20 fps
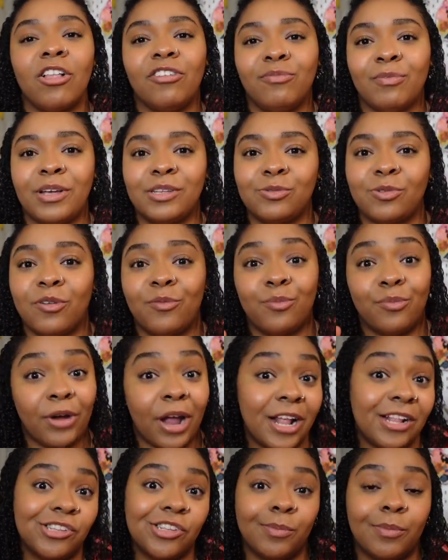of my sort of
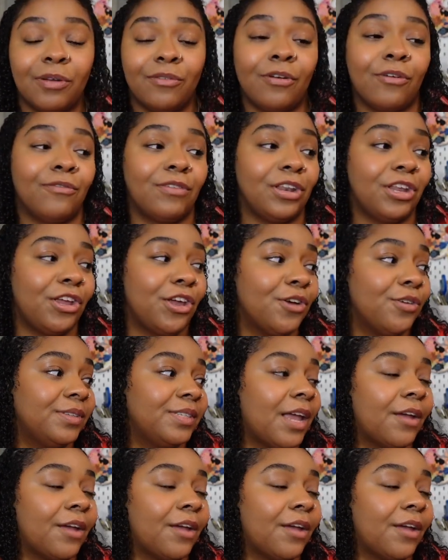brainstorming for videos.